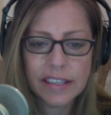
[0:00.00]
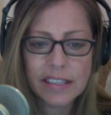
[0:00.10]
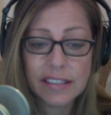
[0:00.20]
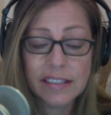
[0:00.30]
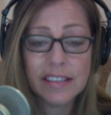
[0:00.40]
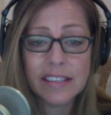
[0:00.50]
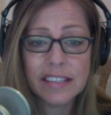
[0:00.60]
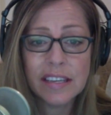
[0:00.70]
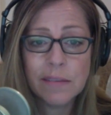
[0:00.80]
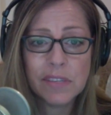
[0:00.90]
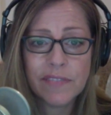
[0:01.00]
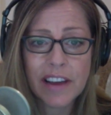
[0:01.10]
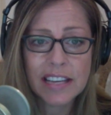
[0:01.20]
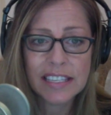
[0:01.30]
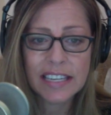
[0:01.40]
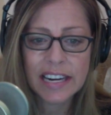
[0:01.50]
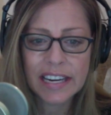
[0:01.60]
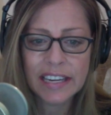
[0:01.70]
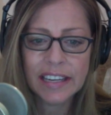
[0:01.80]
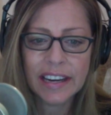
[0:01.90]
this this seems
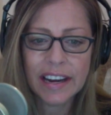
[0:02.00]
fascinating.